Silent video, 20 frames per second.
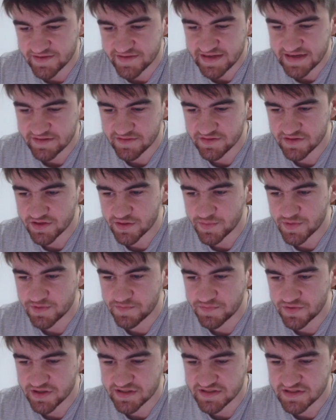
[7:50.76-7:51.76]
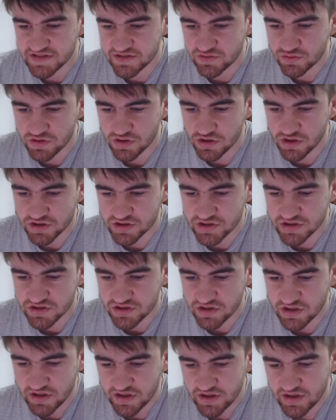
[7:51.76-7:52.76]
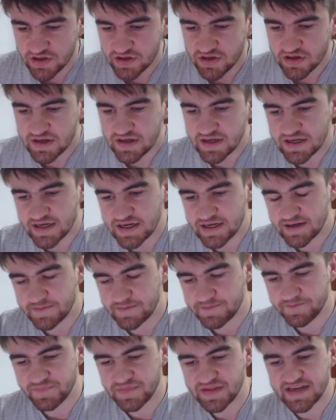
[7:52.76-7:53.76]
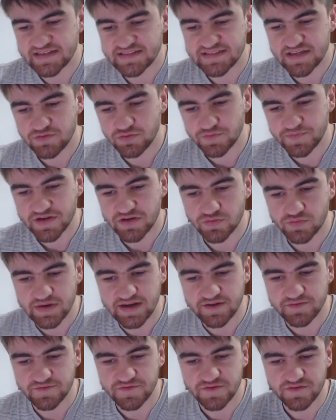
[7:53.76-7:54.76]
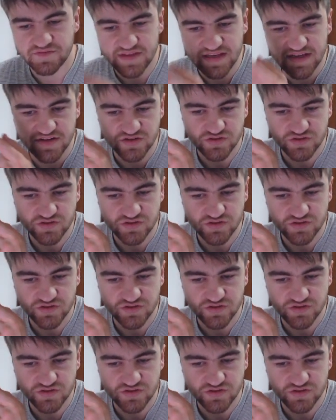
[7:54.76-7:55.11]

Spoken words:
down a little bit, but he's still got... as he will be a round 15